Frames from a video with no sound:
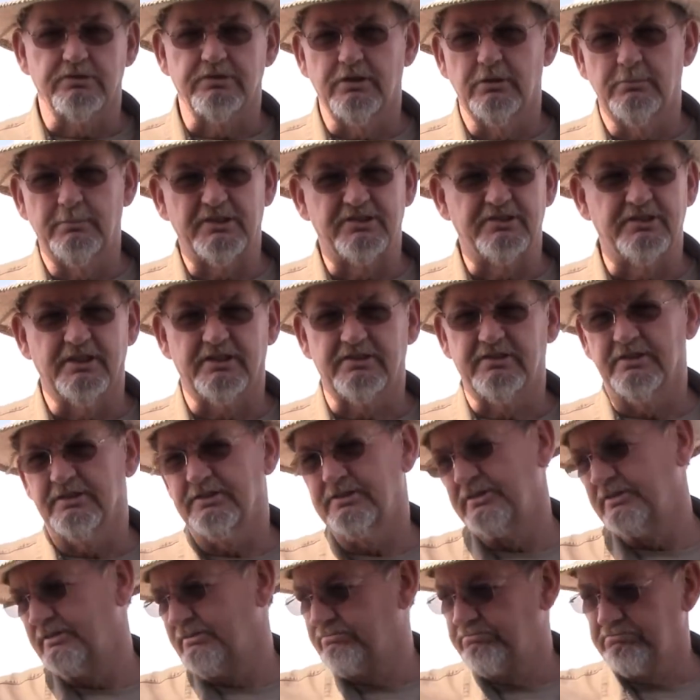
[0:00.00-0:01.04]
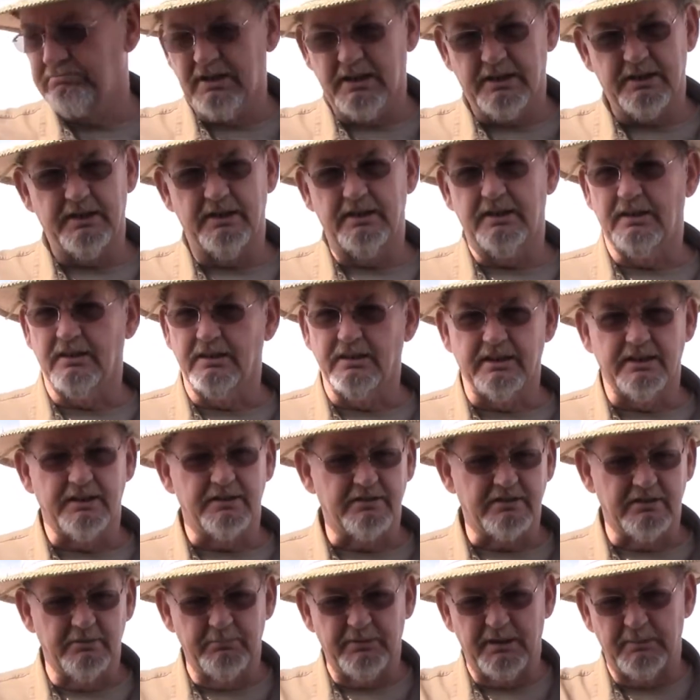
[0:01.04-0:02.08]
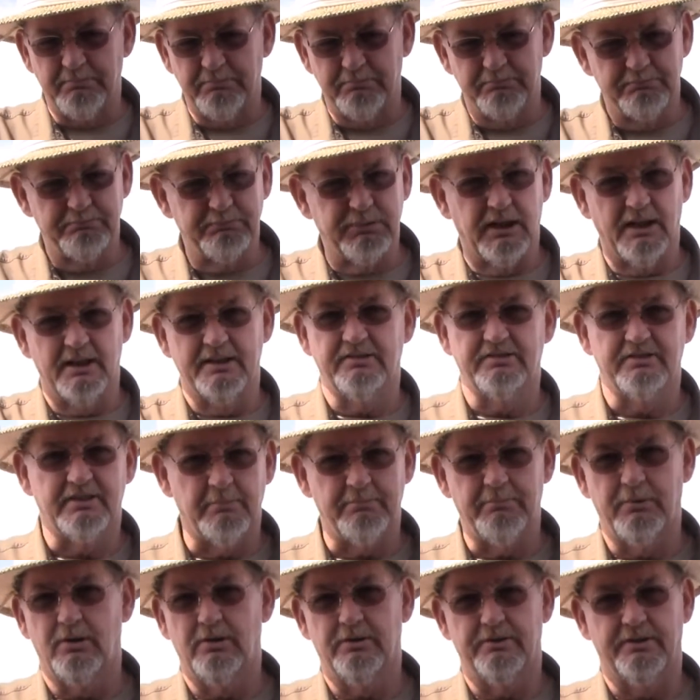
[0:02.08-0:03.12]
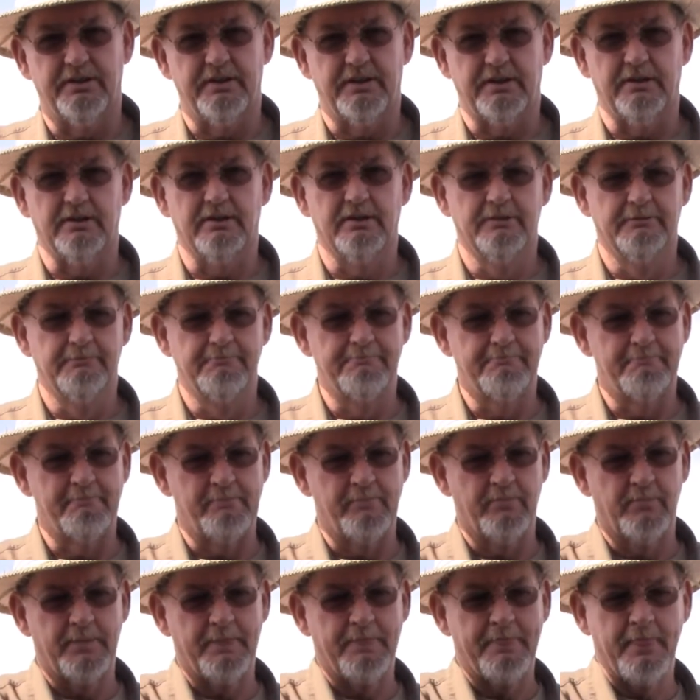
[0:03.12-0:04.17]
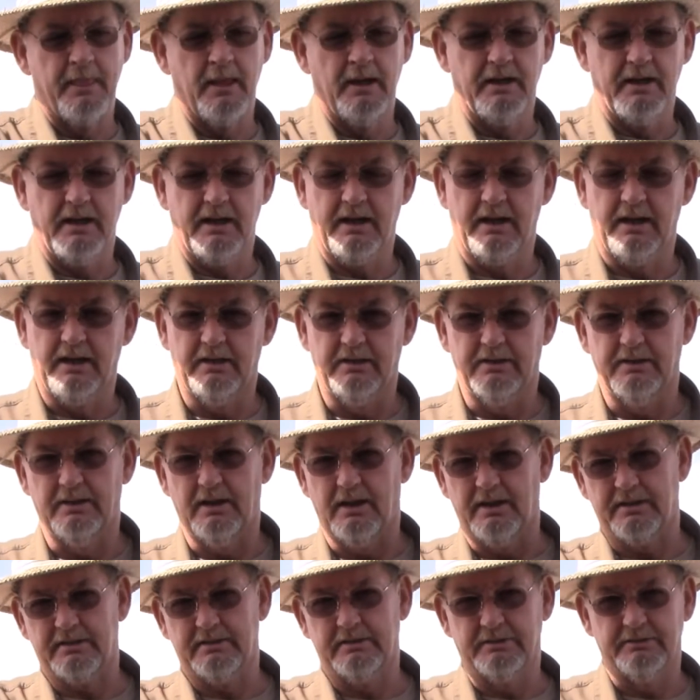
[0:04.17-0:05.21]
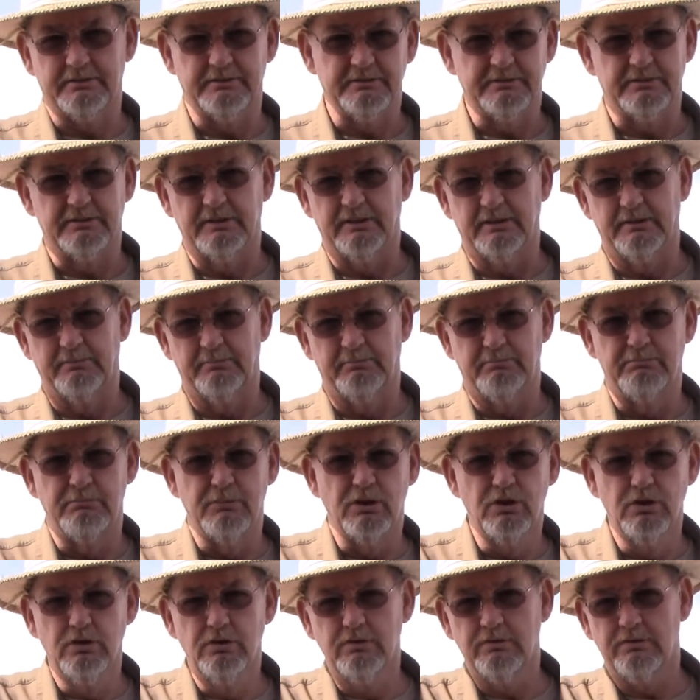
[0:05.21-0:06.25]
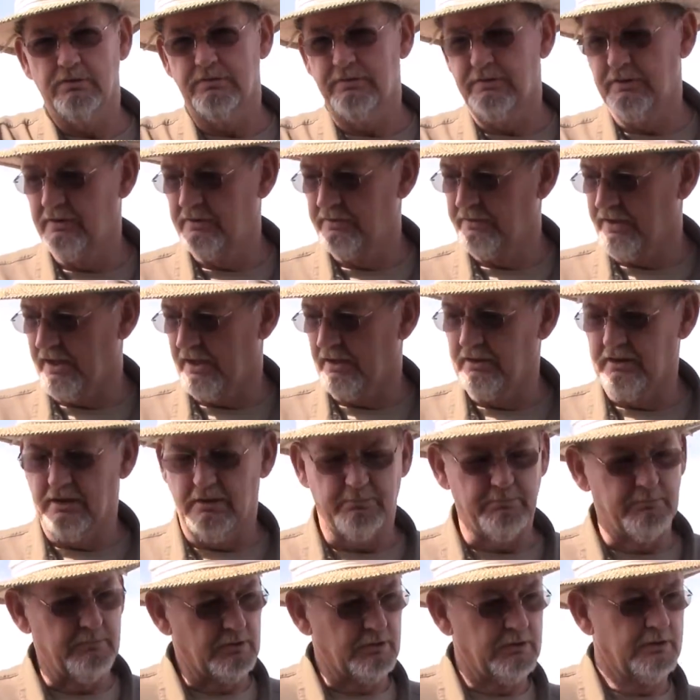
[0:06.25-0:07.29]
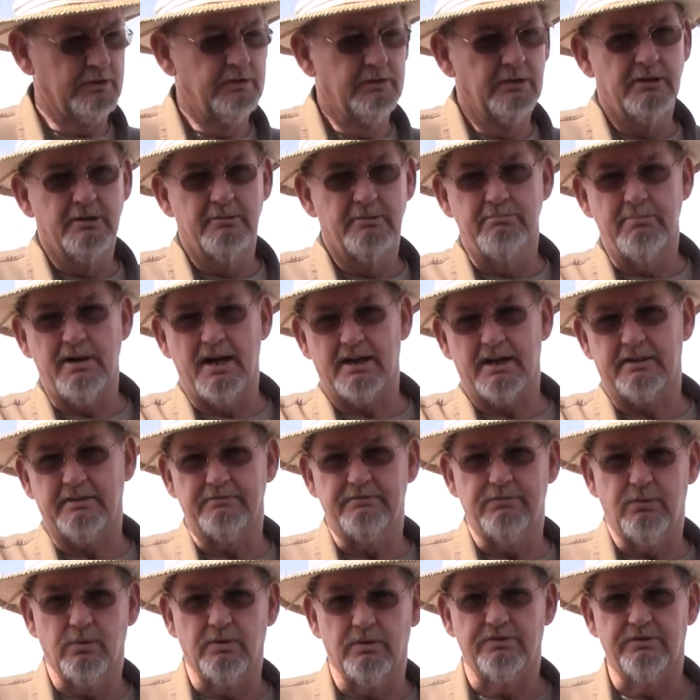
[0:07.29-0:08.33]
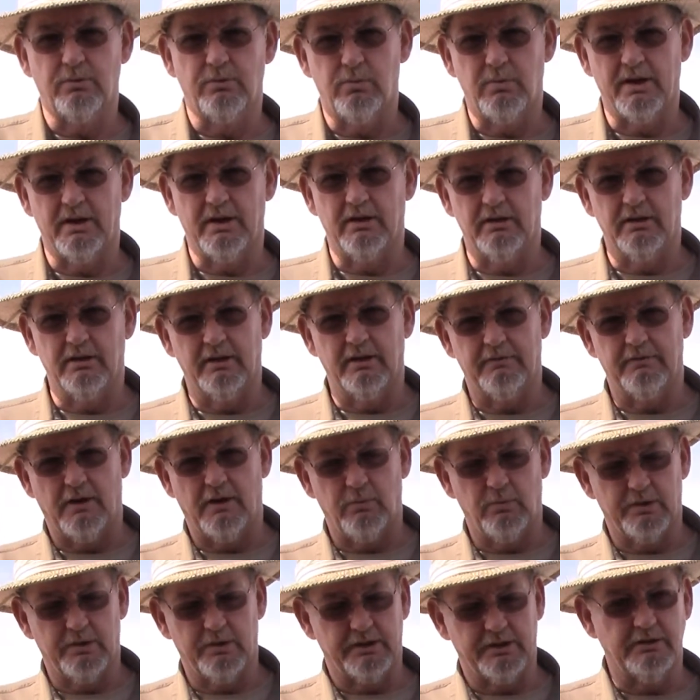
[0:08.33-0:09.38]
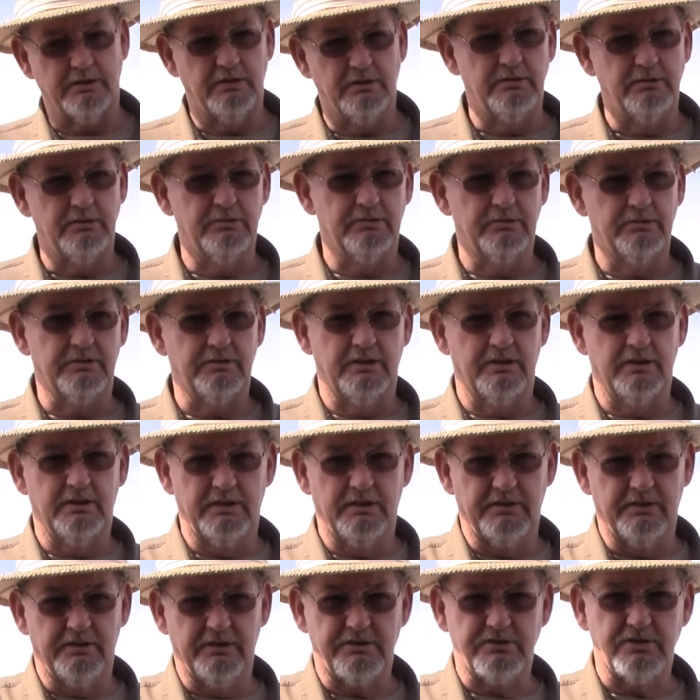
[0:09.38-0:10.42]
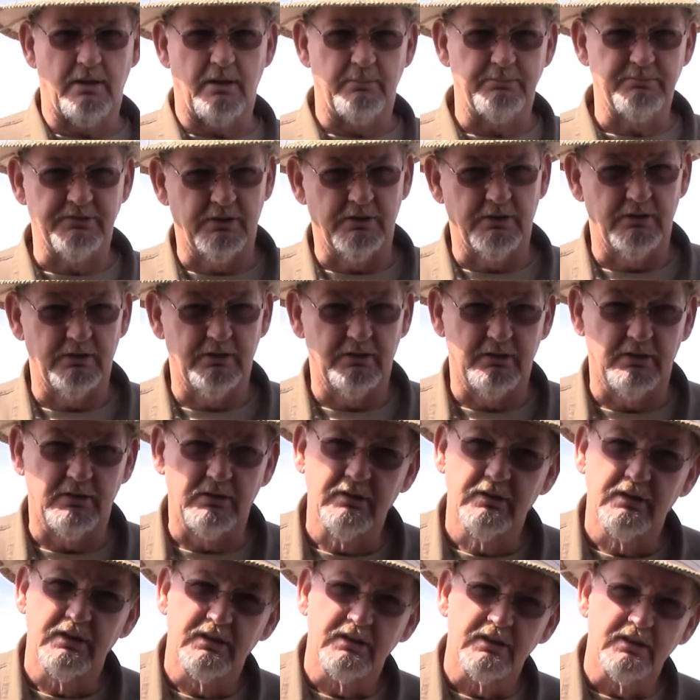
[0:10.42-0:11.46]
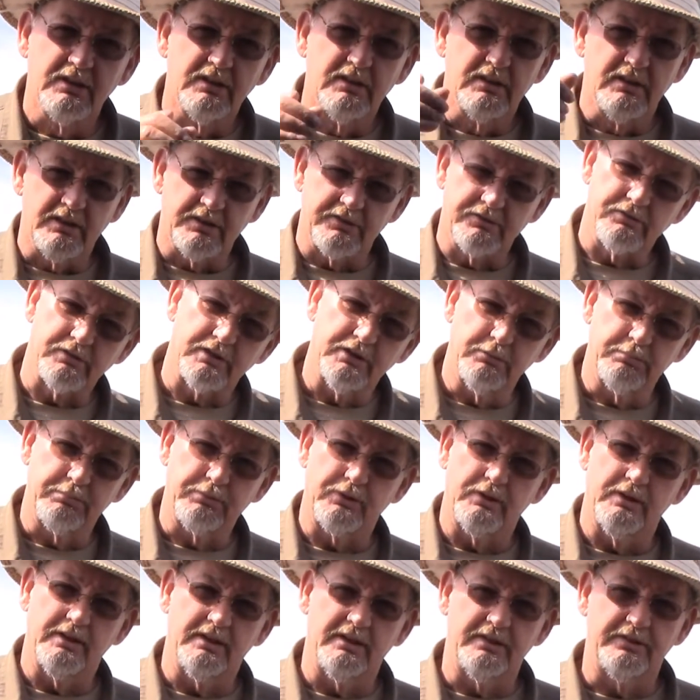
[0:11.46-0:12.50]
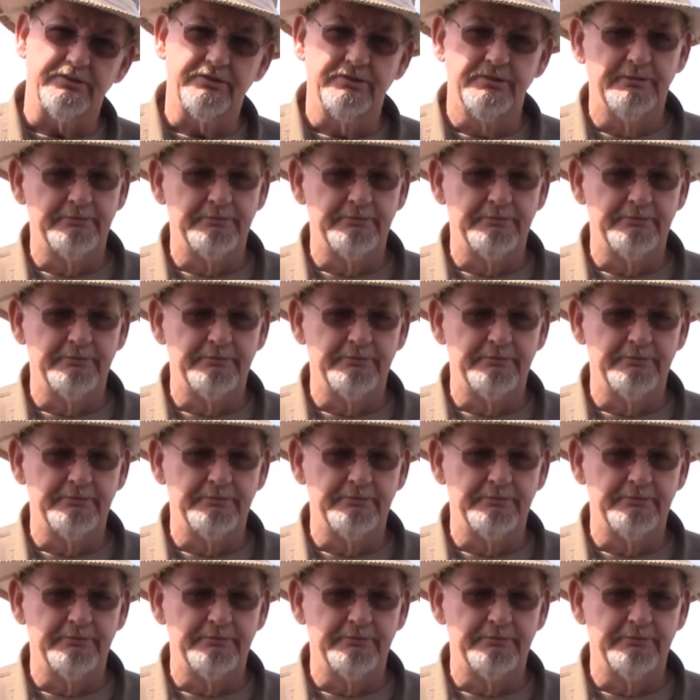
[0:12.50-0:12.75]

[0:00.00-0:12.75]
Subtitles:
2x6s at any length can be placed up on there, and I can move that lumber back and forth to where if I want to use the chop saw, the drill press,